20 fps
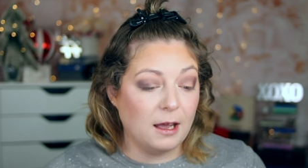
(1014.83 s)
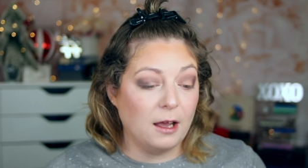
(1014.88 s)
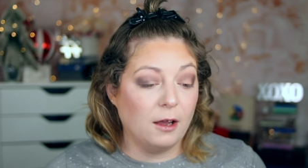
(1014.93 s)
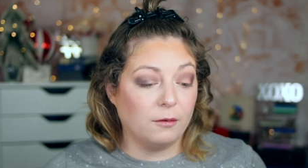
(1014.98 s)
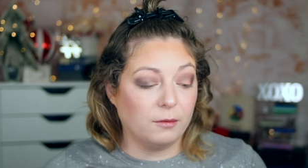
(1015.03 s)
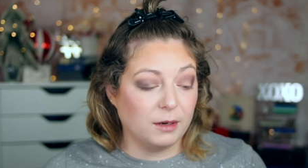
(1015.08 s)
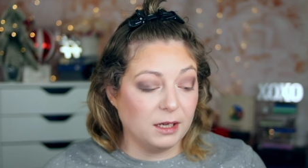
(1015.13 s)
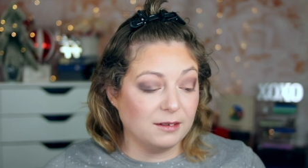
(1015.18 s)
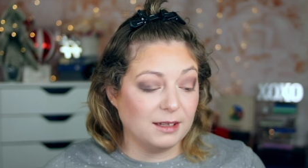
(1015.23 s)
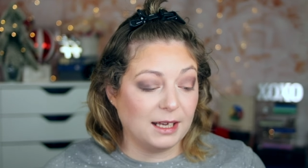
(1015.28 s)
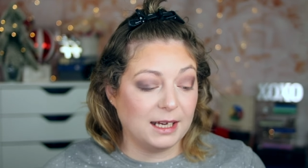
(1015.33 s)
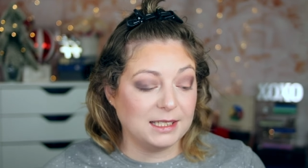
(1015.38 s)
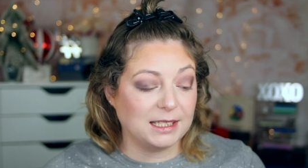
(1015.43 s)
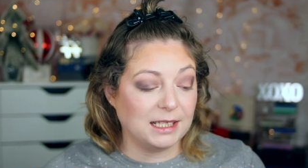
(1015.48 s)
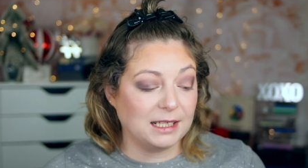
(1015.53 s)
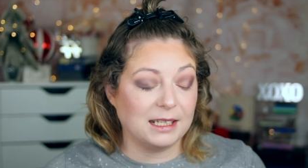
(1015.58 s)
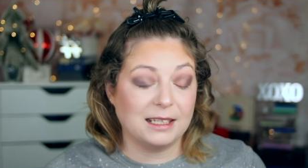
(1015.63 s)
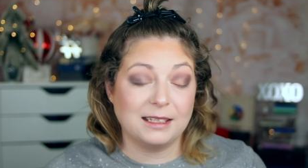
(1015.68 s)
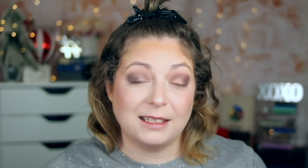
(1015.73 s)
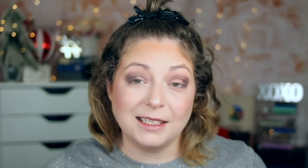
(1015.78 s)

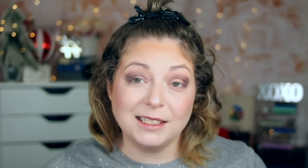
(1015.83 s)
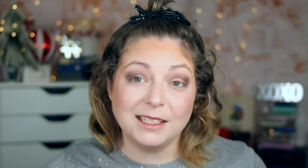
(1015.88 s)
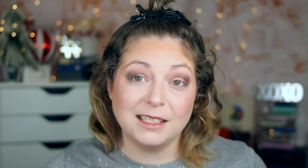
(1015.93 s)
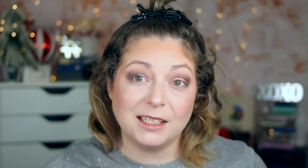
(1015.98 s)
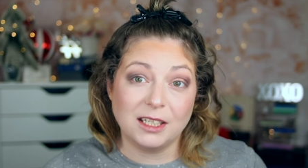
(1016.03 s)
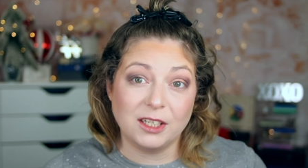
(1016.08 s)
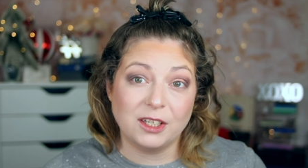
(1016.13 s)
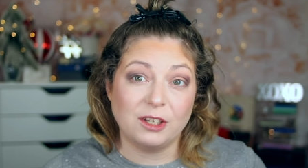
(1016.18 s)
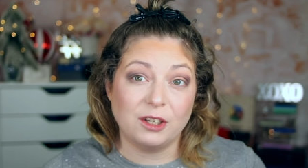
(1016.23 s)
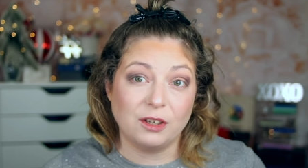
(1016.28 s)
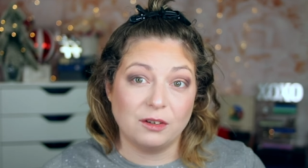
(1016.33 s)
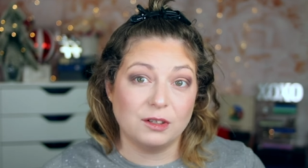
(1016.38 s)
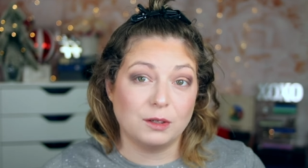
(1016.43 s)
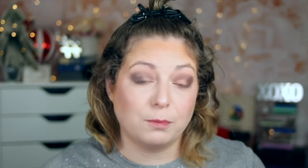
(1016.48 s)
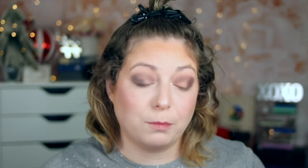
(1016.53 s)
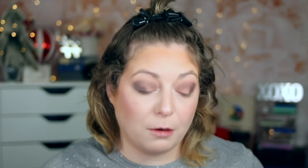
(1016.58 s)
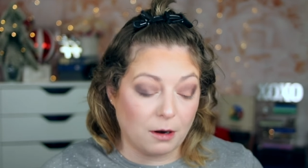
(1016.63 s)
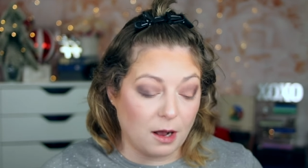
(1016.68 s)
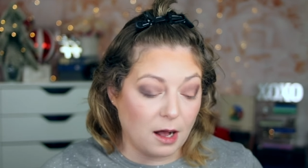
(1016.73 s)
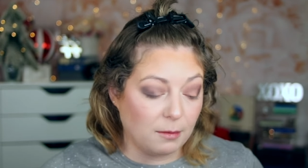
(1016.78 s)
realizing that this is a huge
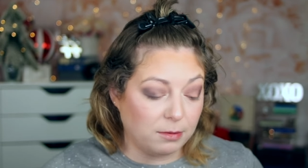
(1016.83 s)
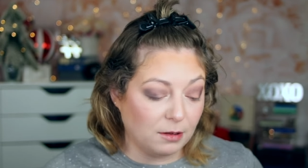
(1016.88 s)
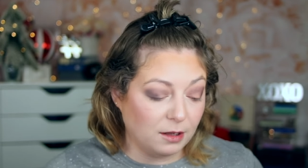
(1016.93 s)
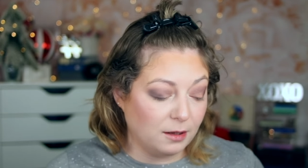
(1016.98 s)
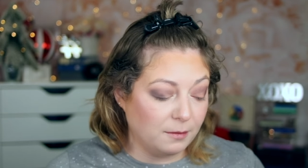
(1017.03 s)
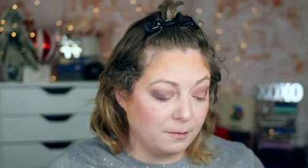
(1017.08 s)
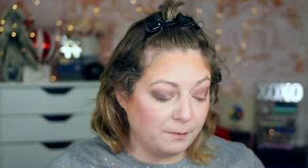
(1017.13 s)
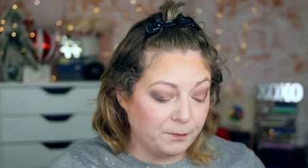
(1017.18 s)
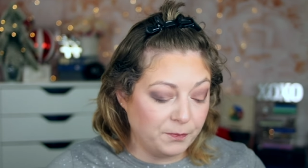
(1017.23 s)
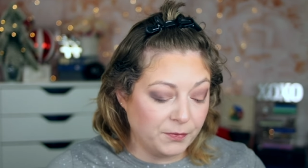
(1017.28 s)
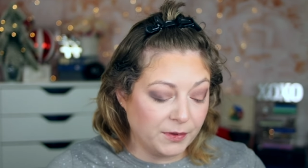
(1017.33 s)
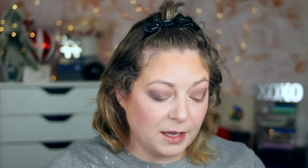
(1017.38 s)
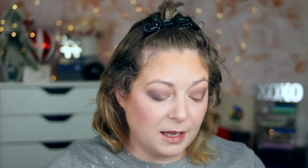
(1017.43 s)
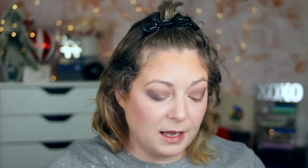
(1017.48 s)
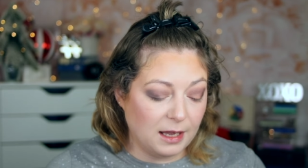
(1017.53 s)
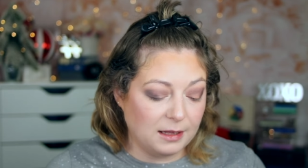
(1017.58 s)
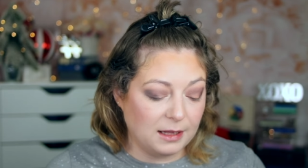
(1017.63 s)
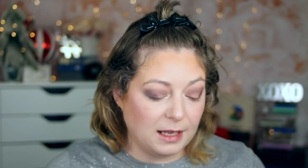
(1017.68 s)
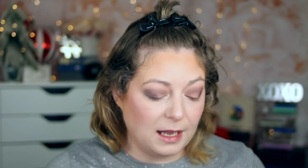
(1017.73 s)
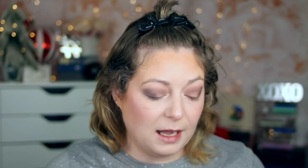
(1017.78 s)
problem
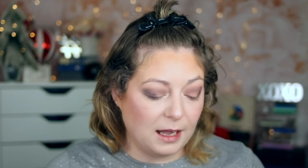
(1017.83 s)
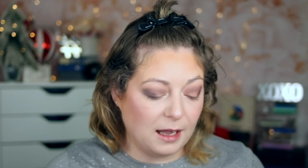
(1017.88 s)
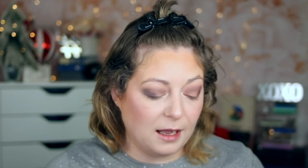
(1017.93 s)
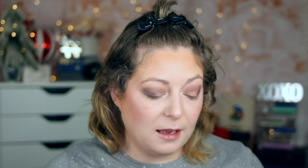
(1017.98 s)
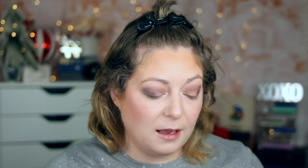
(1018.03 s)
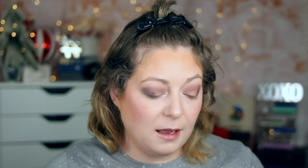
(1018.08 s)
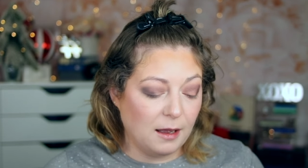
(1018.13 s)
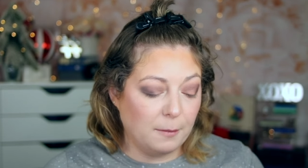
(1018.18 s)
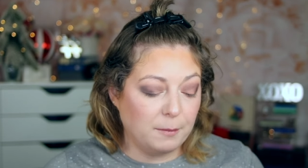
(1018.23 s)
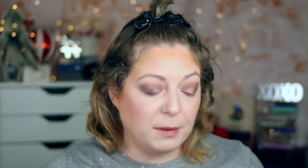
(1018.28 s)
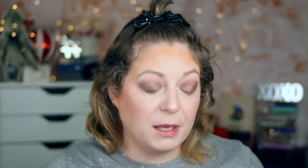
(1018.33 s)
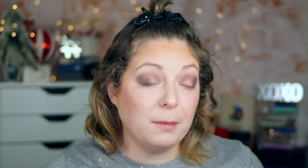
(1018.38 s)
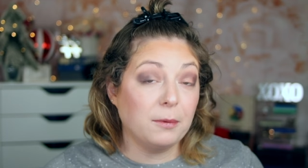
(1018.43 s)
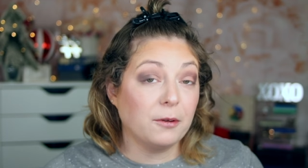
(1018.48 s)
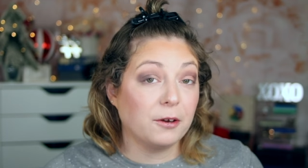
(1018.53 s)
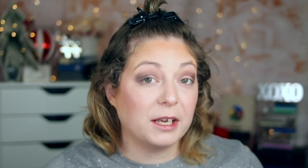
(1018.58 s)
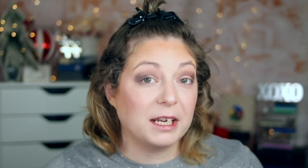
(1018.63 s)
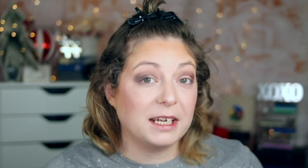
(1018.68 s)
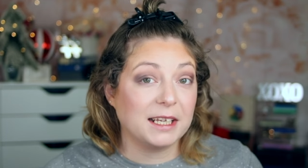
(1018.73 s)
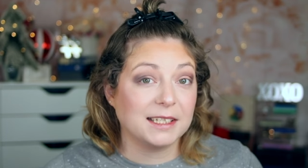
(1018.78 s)
and that people are
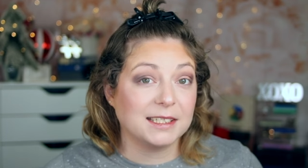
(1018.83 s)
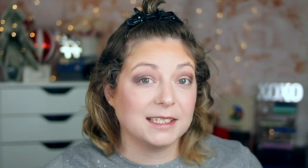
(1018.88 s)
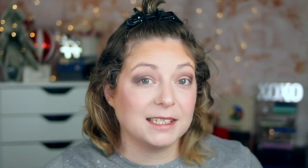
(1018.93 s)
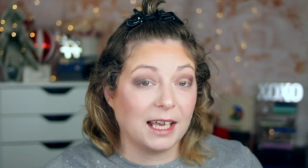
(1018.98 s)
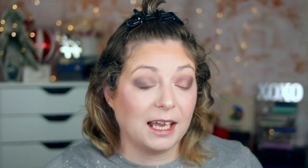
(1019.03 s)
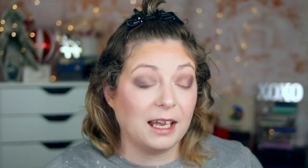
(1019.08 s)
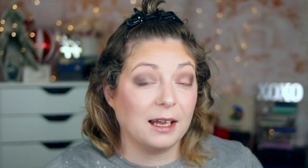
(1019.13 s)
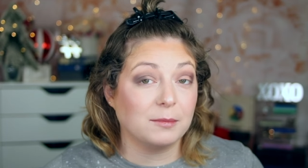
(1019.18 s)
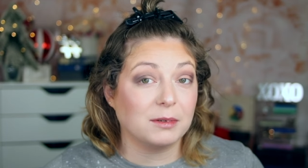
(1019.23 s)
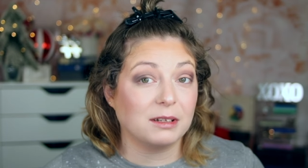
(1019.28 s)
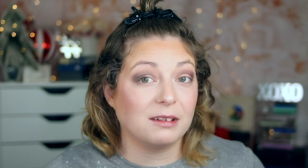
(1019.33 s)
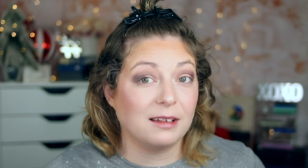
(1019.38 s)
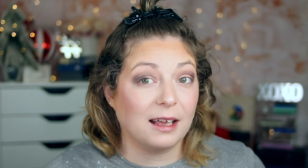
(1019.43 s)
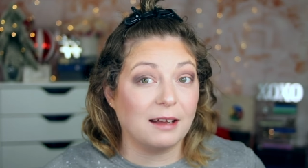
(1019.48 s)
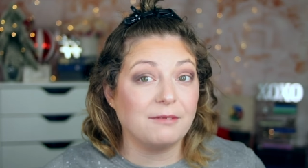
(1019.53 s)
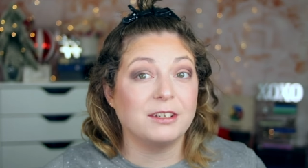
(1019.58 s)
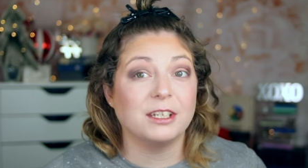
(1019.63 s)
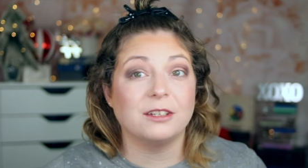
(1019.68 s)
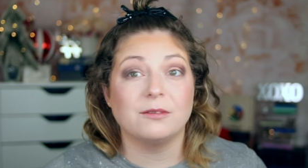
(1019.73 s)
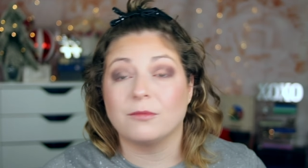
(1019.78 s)
getting scammed
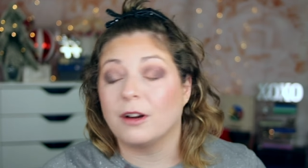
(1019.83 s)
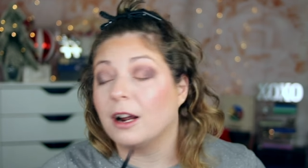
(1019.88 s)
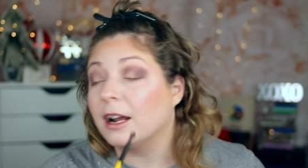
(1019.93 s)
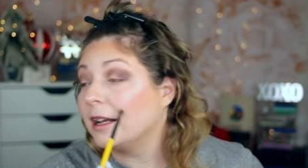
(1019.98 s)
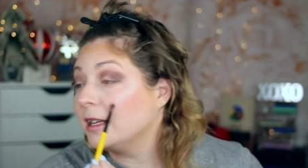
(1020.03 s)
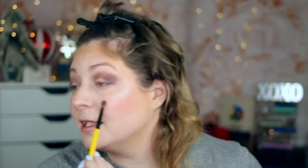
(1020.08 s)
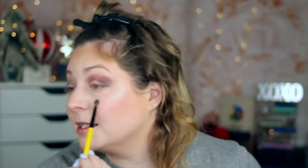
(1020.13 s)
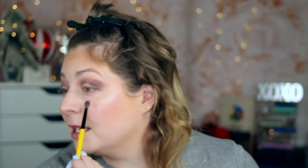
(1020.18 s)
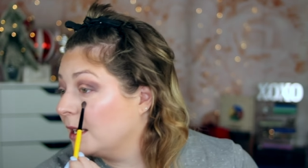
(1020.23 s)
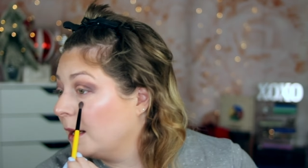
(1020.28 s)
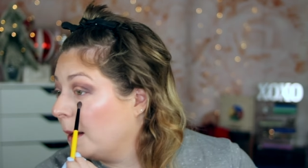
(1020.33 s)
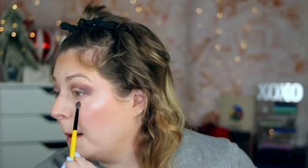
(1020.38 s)
left and right.